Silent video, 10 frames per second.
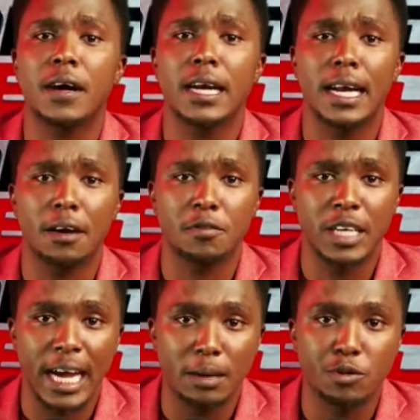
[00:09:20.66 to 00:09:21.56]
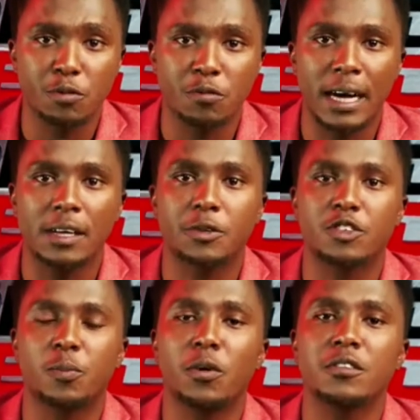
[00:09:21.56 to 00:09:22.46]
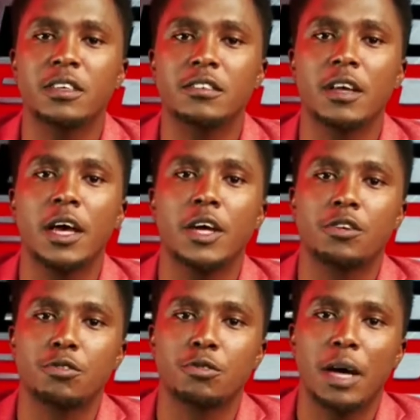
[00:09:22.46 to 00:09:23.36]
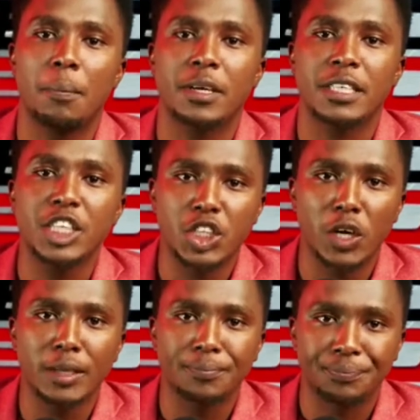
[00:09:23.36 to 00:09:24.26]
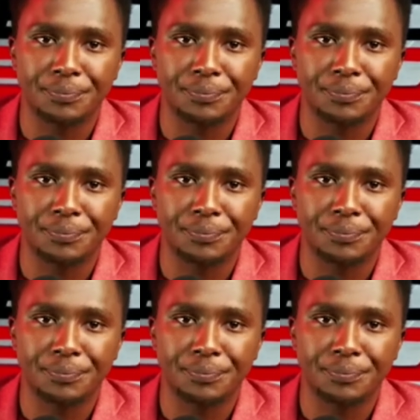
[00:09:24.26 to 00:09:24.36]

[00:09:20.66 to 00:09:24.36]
her enough time to file responses to a petition